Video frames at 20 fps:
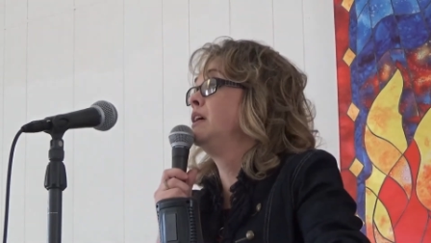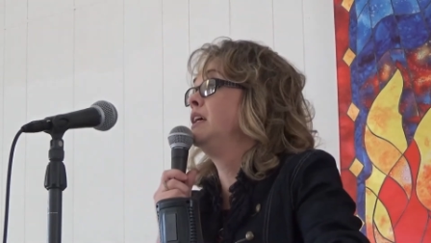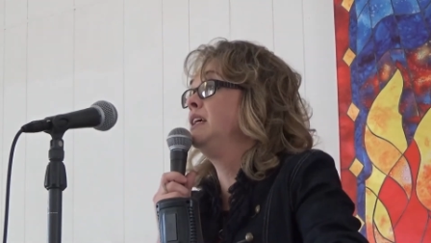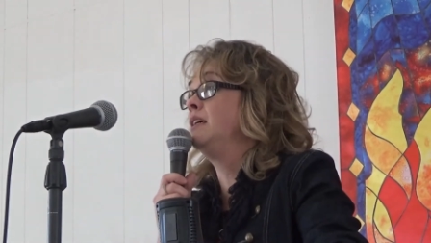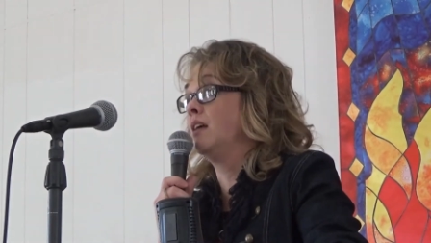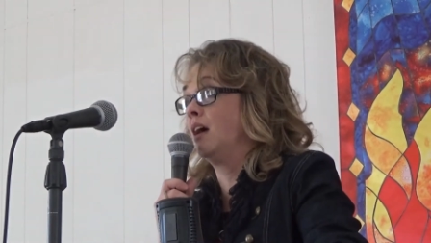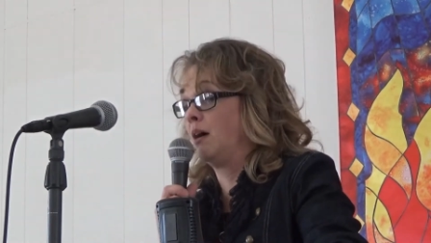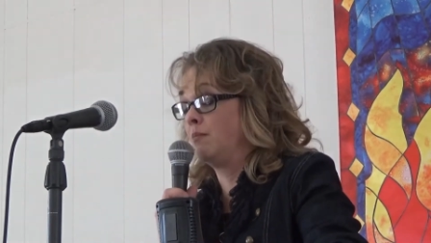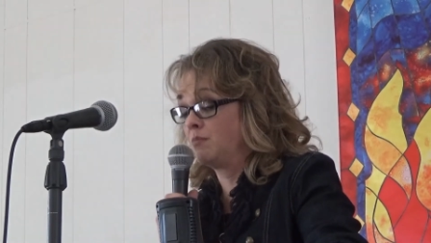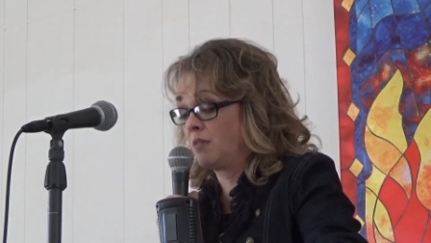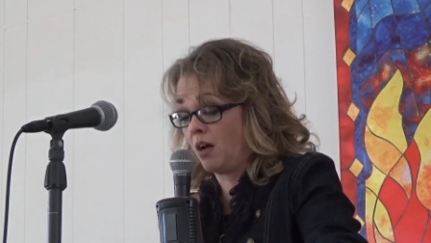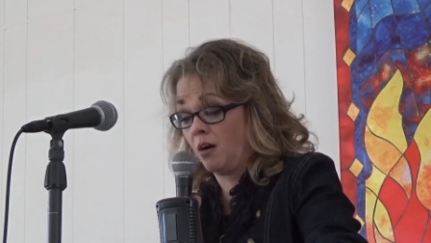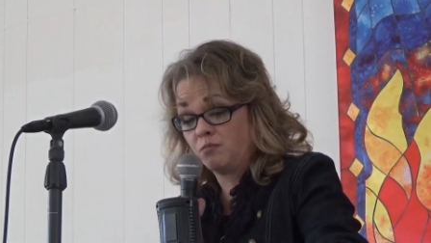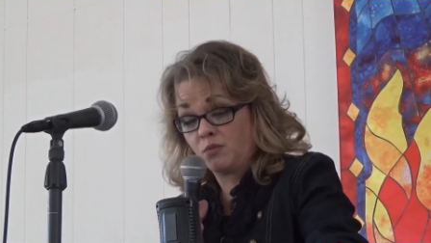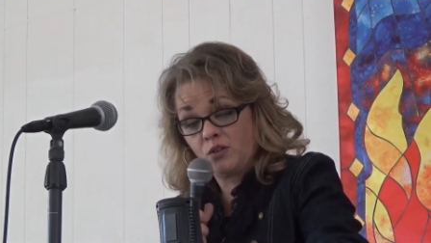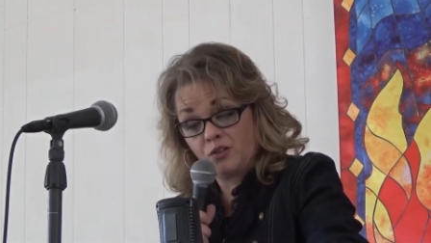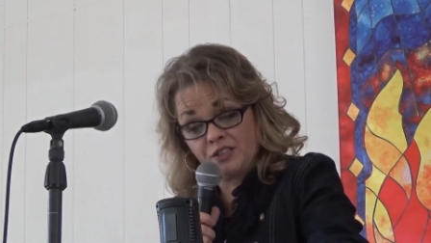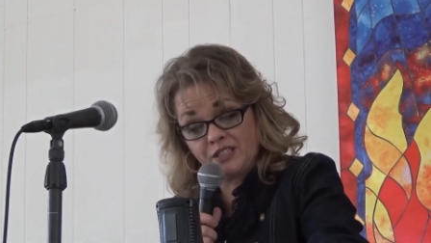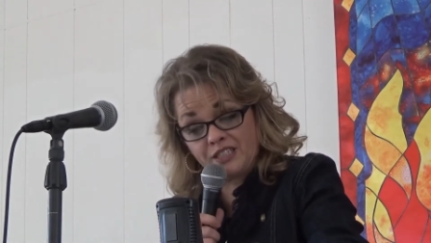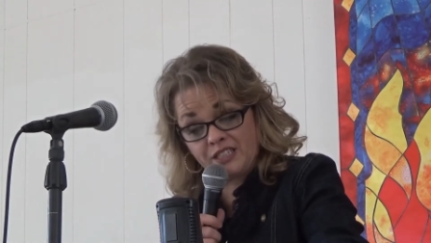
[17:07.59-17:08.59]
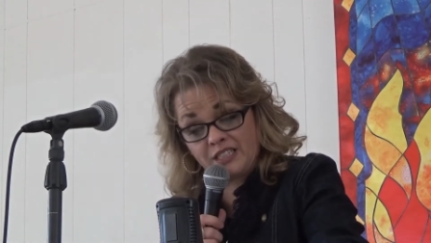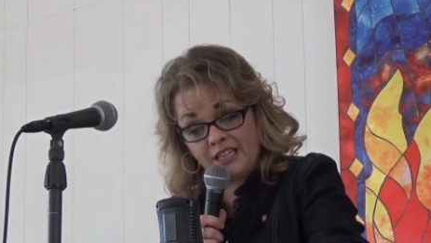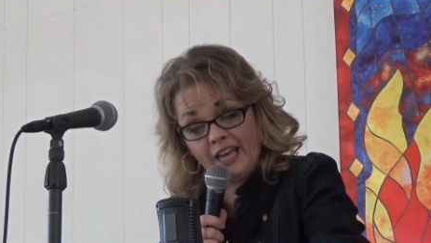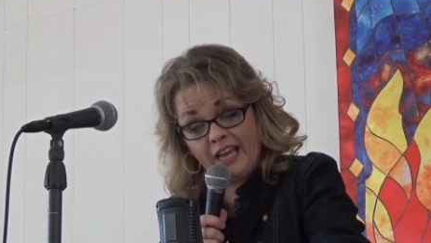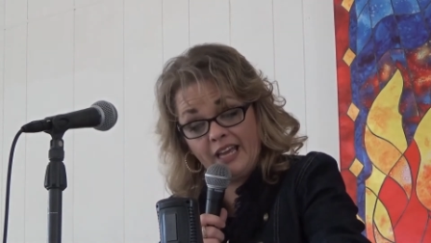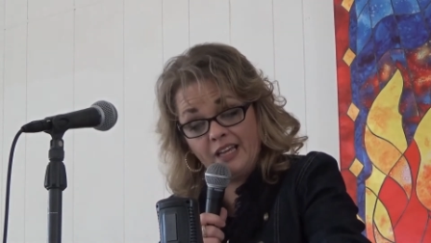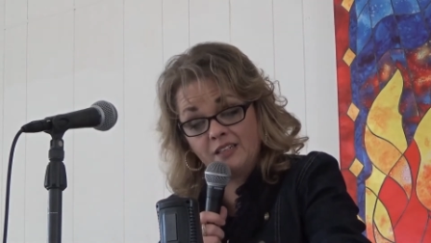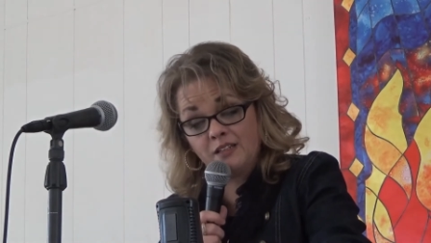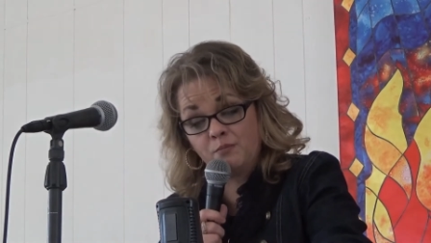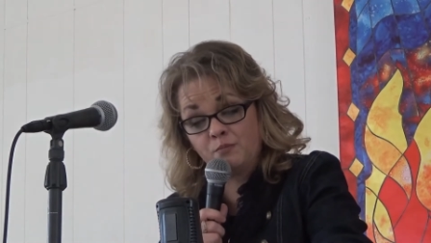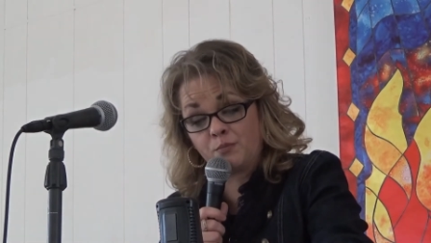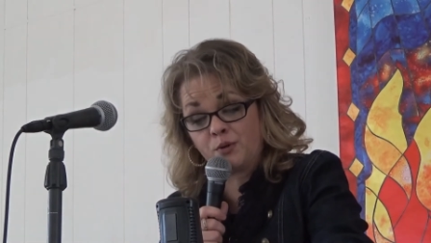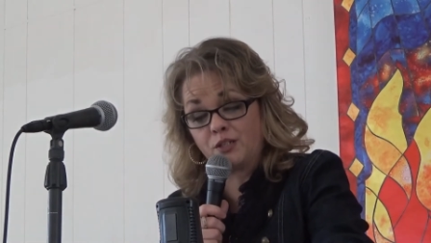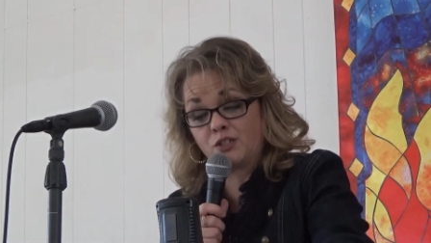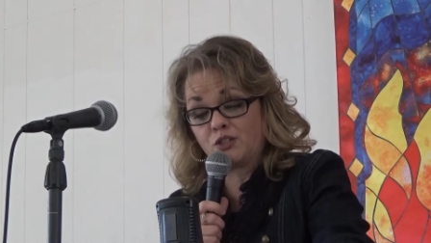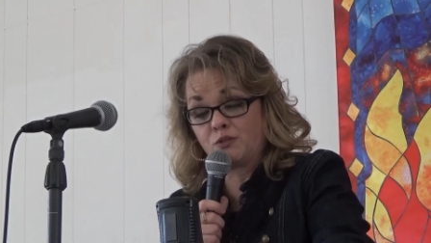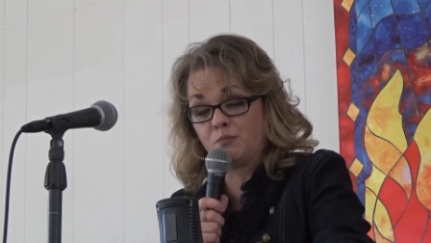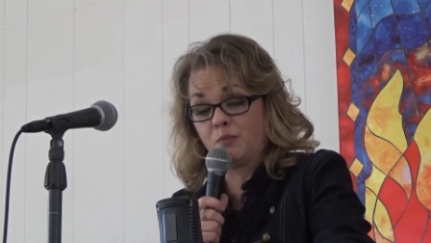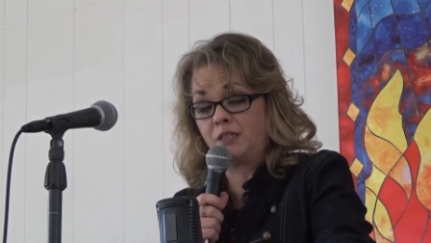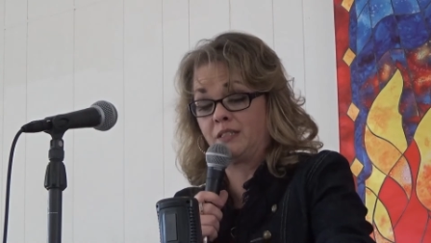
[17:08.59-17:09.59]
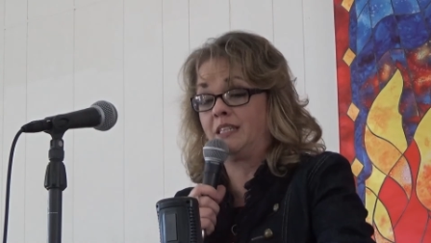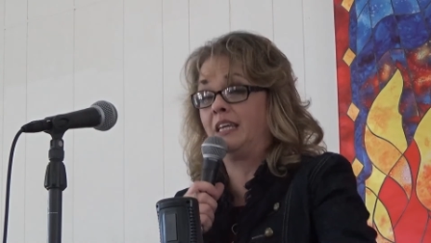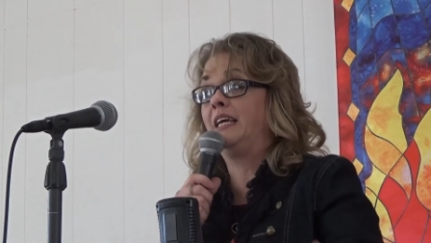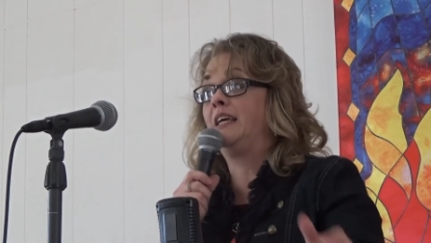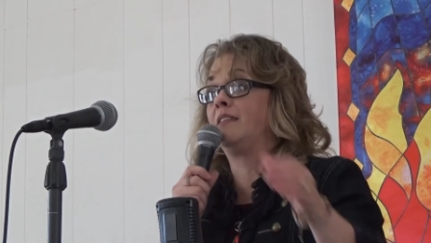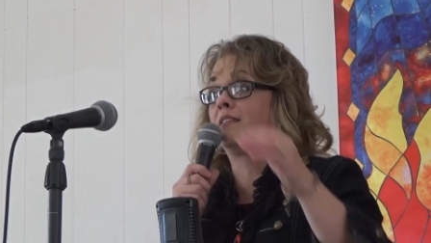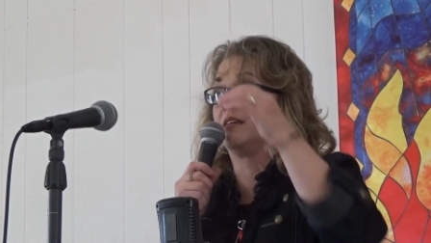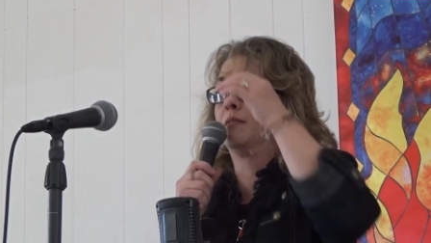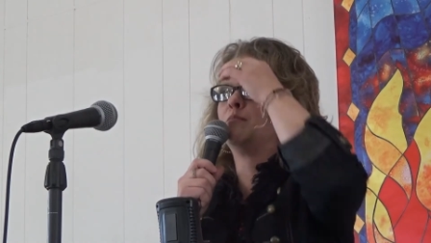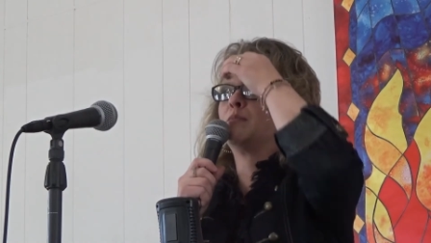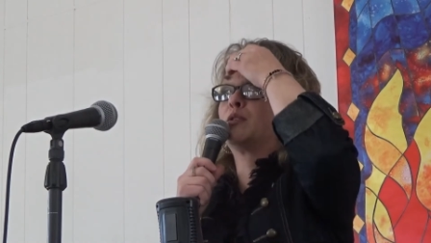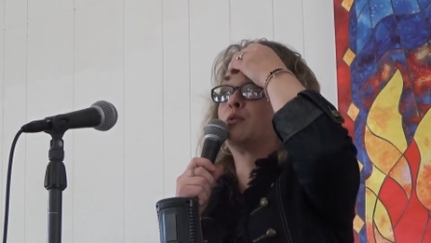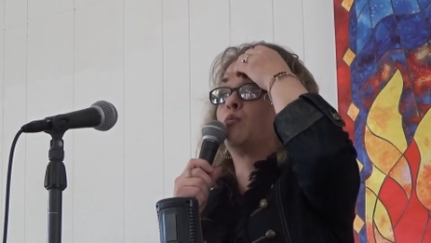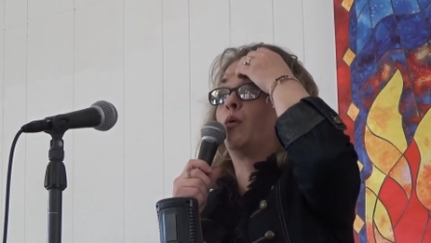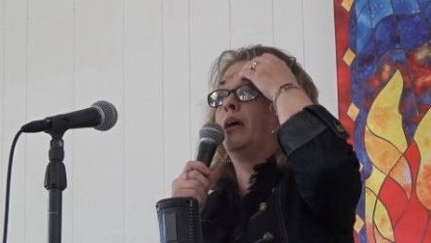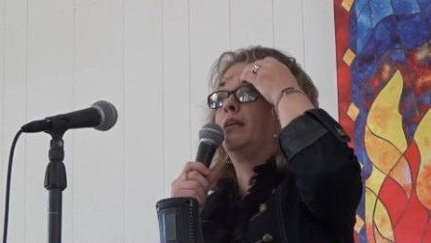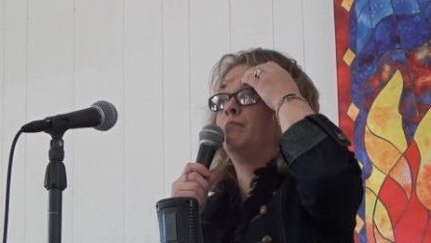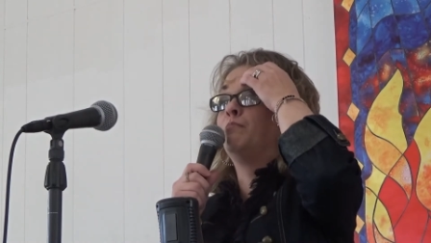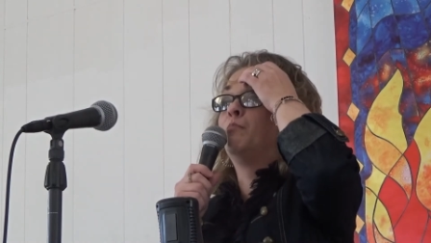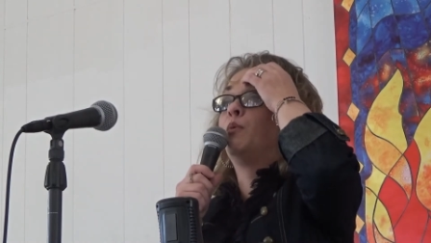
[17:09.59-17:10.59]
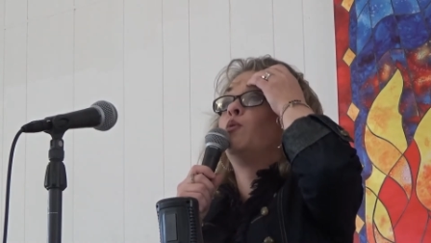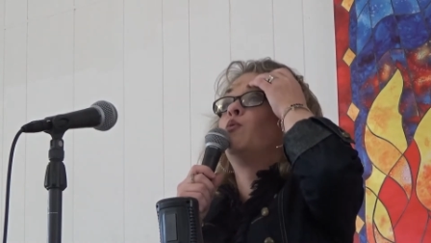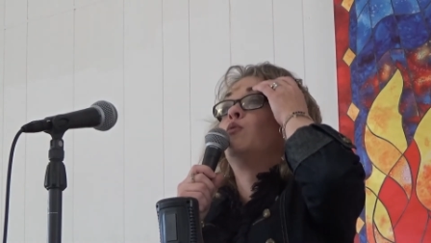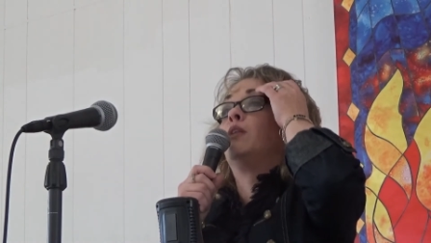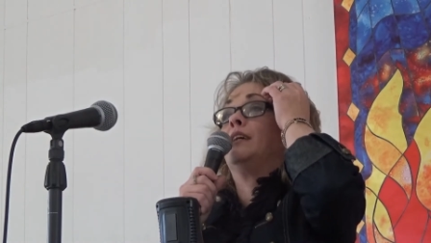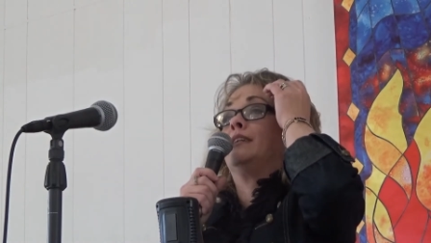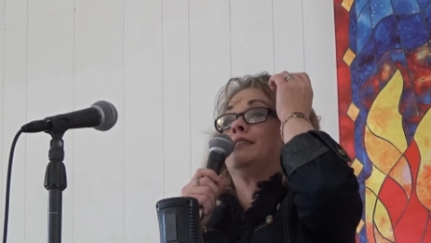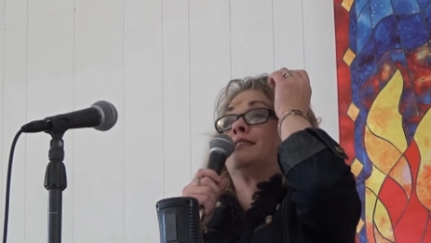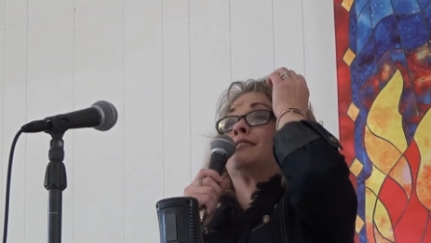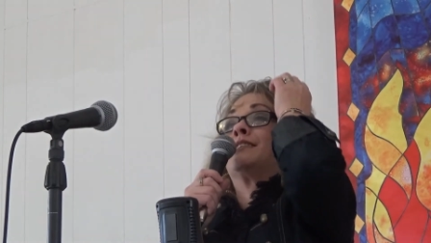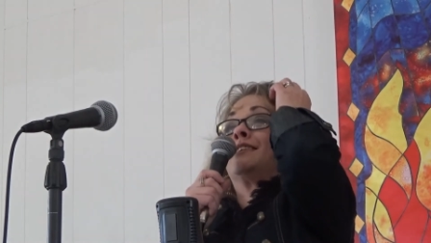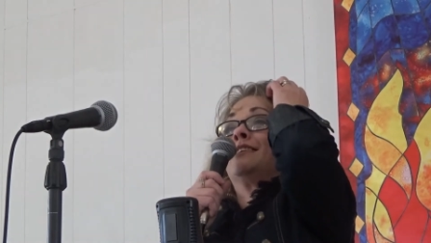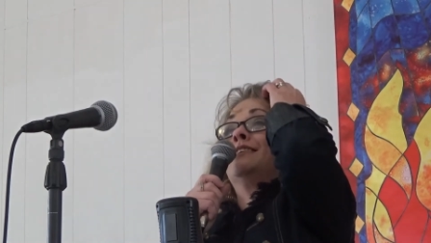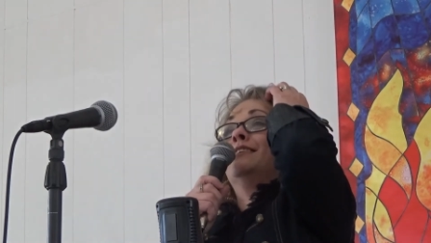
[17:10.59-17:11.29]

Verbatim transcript: he, I'm, I'm going to stand and brush my teeth. I'm sweating bullets.